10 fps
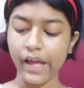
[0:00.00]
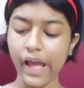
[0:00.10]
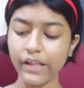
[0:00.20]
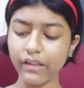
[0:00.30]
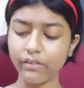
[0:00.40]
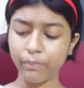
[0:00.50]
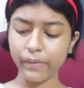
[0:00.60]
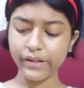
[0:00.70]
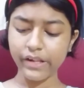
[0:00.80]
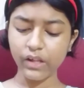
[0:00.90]
and the
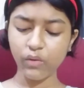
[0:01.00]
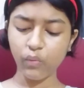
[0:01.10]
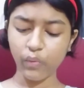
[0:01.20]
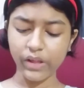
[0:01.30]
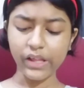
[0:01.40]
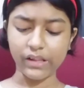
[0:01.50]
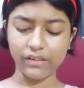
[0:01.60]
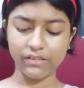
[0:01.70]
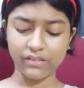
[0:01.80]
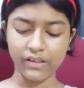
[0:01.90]
speeding
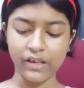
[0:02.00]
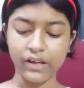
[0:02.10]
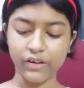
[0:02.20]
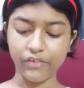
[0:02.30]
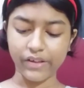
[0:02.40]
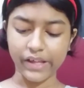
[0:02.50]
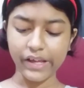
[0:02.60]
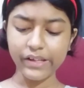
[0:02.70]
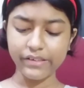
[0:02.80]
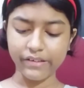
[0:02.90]
wheels
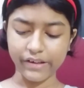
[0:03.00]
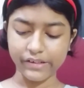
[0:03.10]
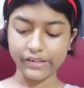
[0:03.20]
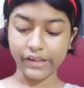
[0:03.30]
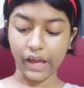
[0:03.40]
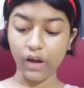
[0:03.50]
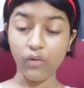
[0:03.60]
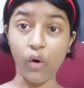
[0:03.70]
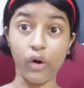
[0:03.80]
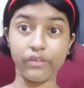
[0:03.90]
created
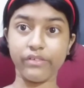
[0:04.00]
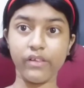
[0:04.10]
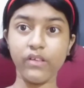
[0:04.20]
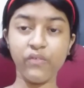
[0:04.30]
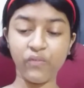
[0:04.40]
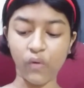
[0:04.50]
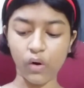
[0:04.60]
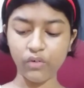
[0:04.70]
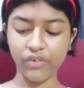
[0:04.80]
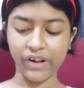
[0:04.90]
chaos in the
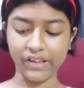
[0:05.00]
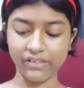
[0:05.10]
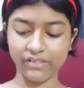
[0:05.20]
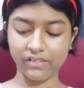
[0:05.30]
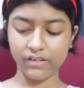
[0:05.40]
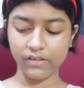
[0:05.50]
forest.